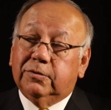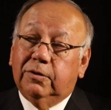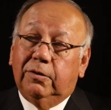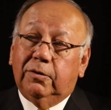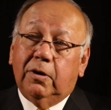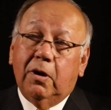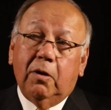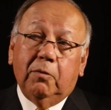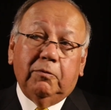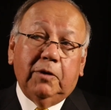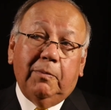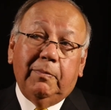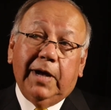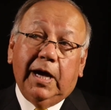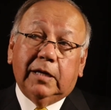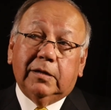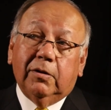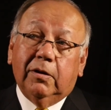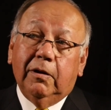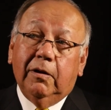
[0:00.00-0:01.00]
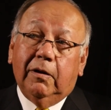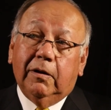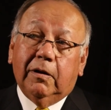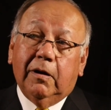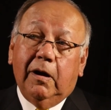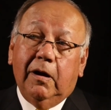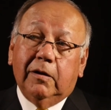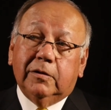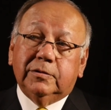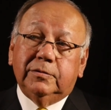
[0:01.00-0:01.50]
going all the way back to Claude
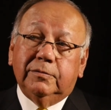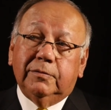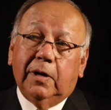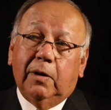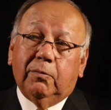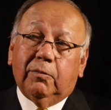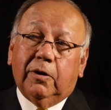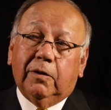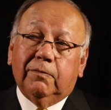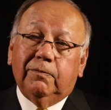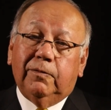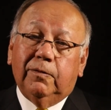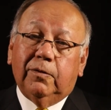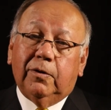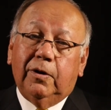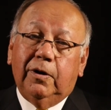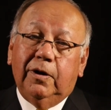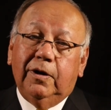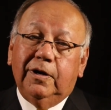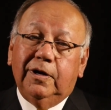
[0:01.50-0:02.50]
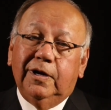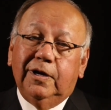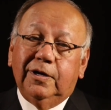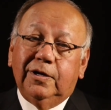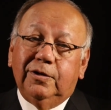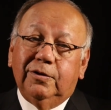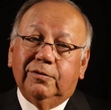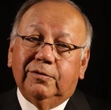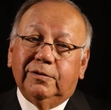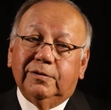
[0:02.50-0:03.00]
Cox, who I worked for,
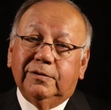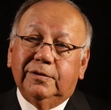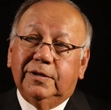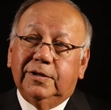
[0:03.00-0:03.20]
you know,